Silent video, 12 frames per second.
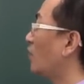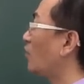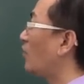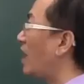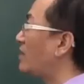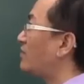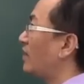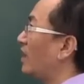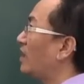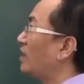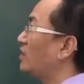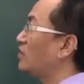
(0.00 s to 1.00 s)

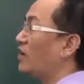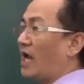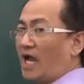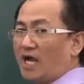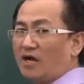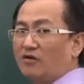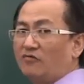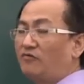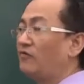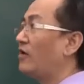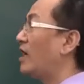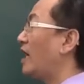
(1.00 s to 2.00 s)
whether you
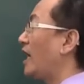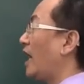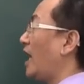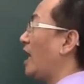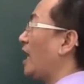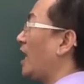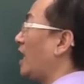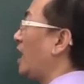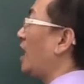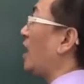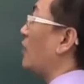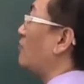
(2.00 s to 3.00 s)
have a
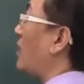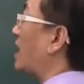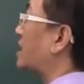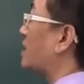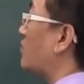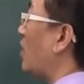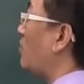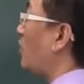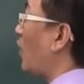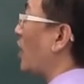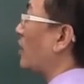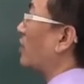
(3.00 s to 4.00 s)
maximum
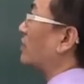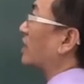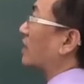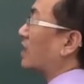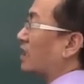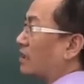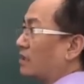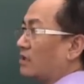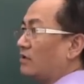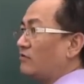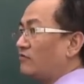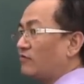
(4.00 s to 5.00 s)
point on the
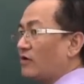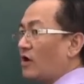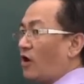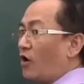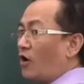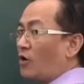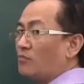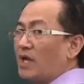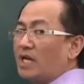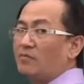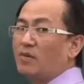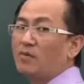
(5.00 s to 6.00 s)
curve or
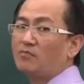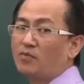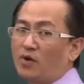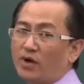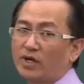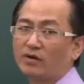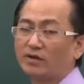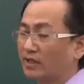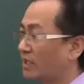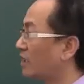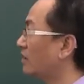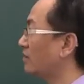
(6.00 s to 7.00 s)
minimum point on the
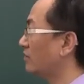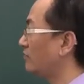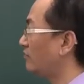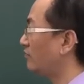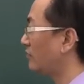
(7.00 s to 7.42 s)
curve.